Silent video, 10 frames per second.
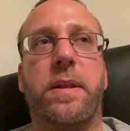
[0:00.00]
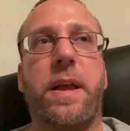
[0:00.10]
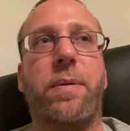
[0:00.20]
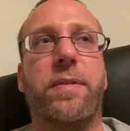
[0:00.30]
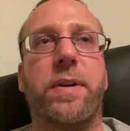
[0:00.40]

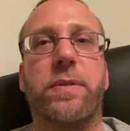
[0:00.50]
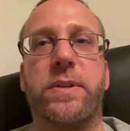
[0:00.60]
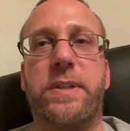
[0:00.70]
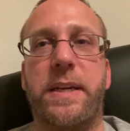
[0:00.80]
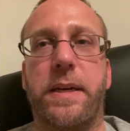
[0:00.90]
that we've ever
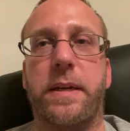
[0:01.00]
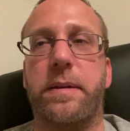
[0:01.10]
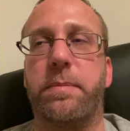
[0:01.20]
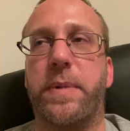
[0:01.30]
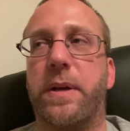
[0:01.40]
seen
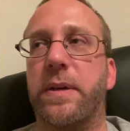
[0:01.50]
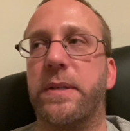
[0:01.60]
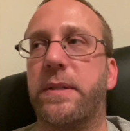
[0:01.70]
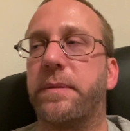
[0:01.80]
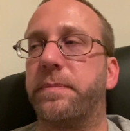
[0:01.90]
it
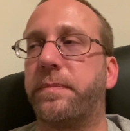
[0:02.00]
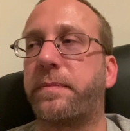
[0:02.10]
because